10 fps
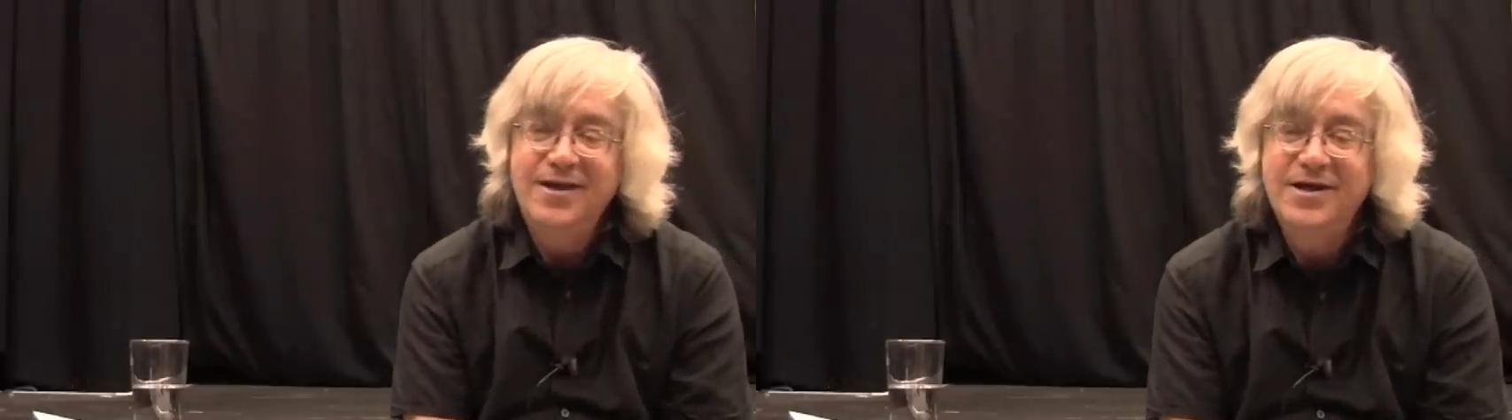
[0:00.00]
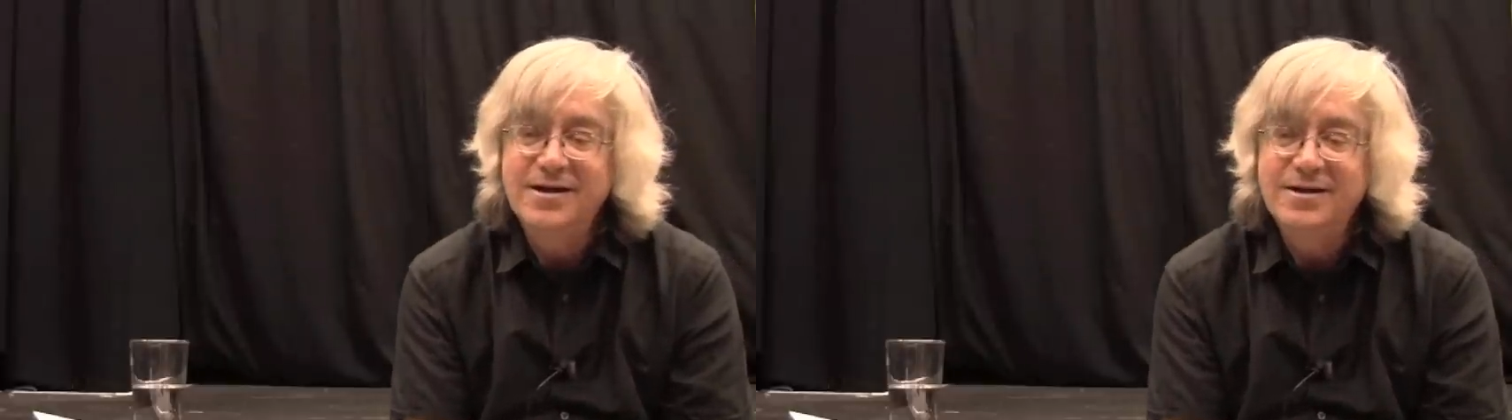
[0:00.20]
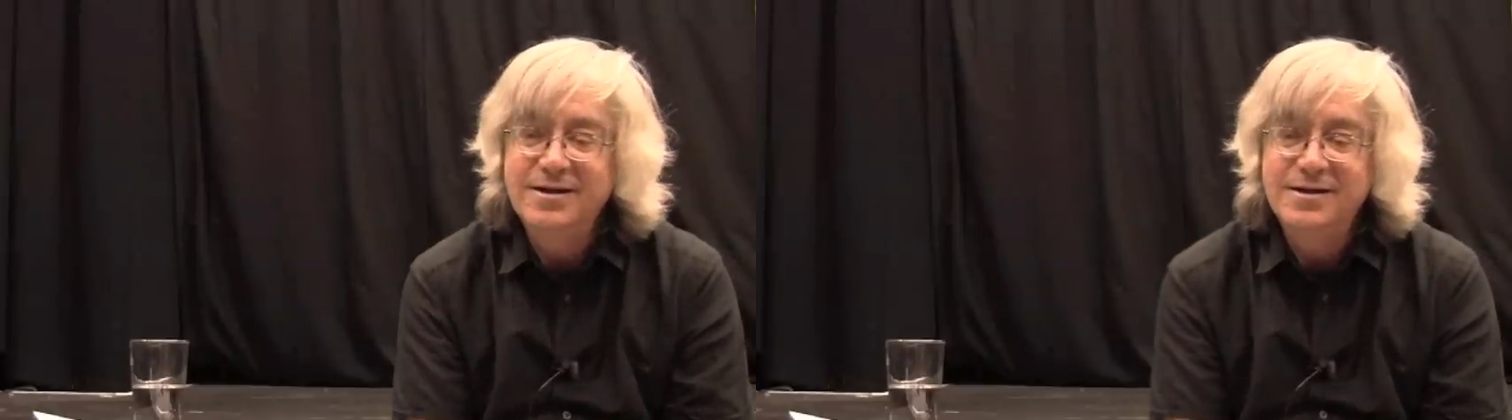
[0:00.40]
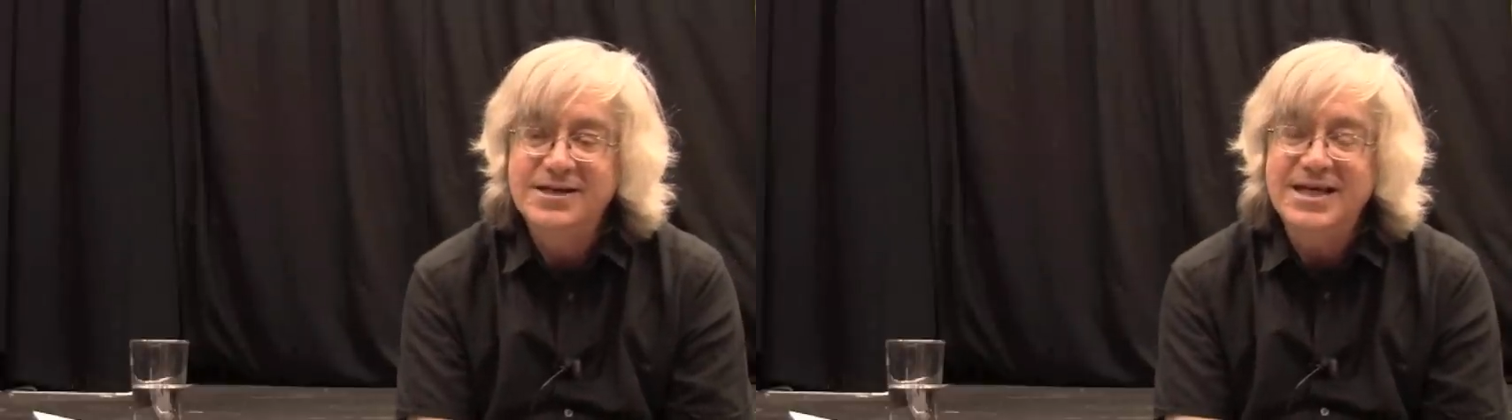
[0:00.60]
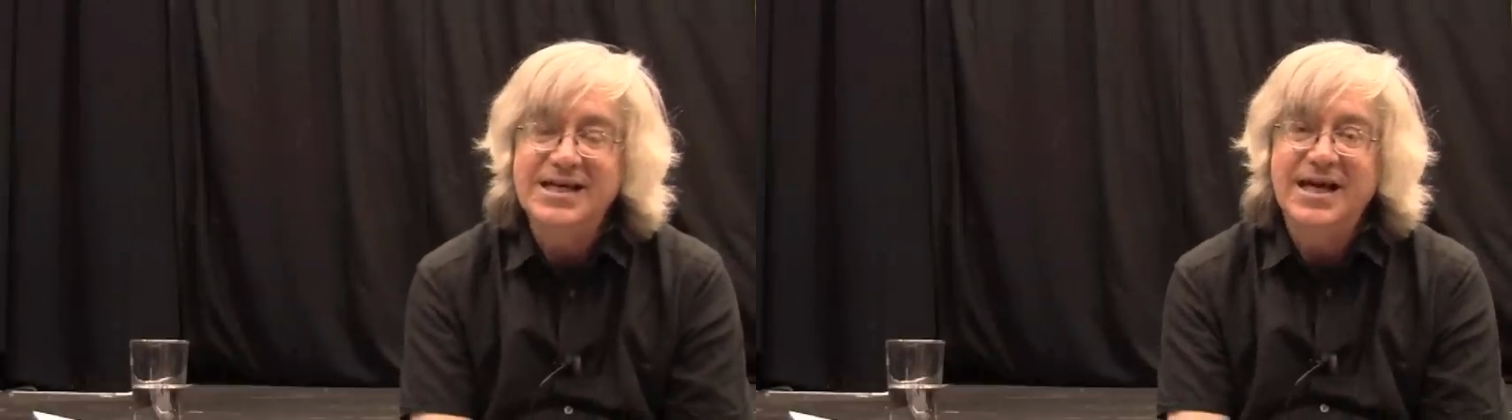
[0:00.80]
that
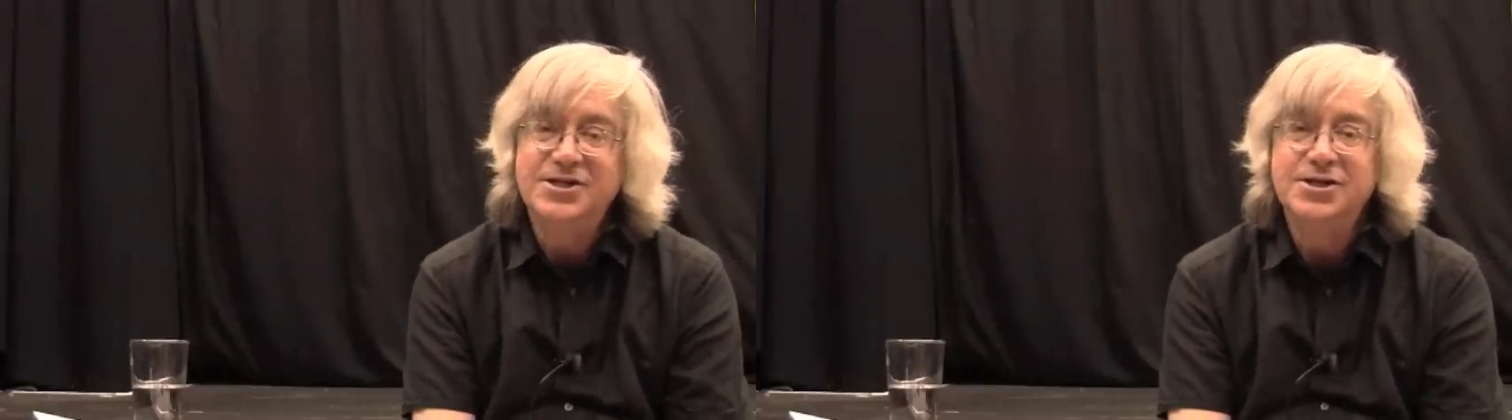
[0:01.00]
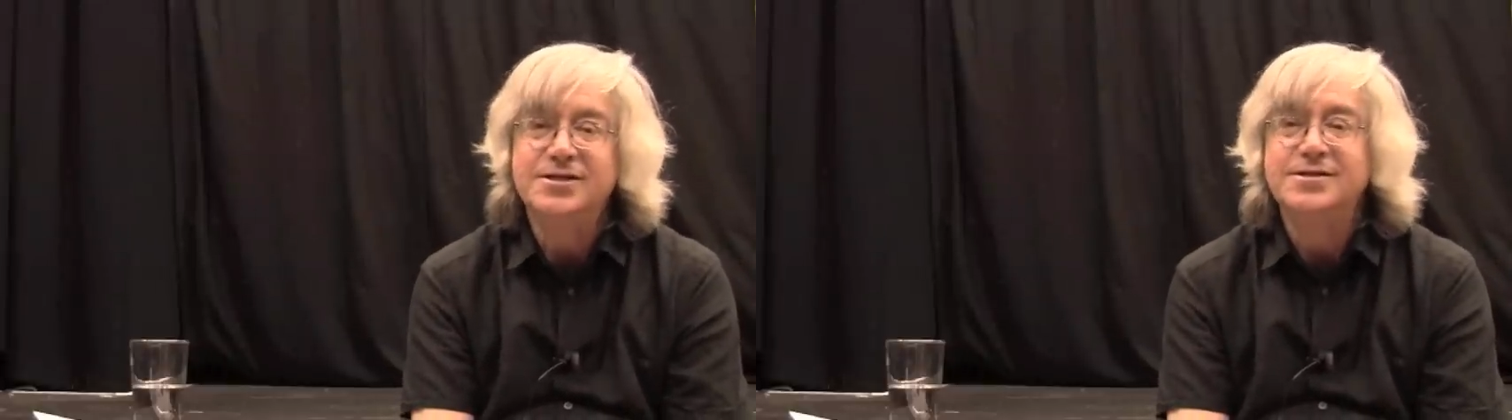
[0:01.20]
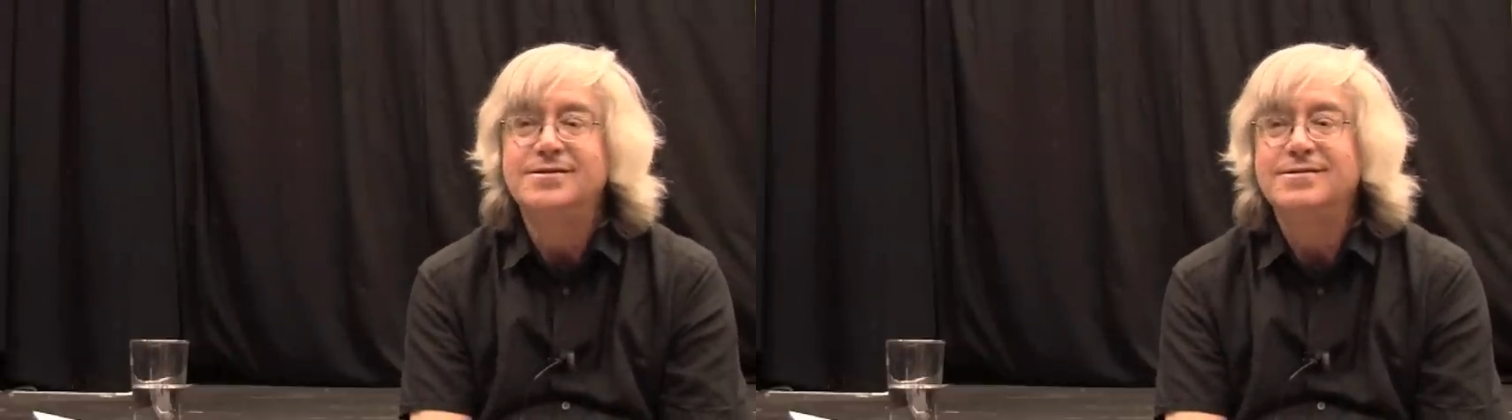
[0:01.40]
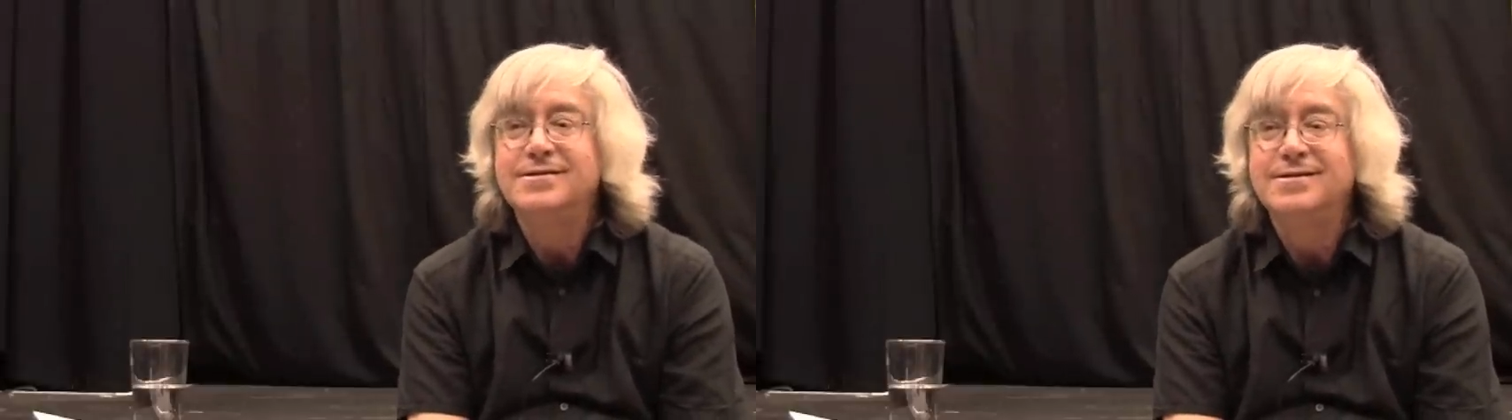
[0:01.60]
teenagers,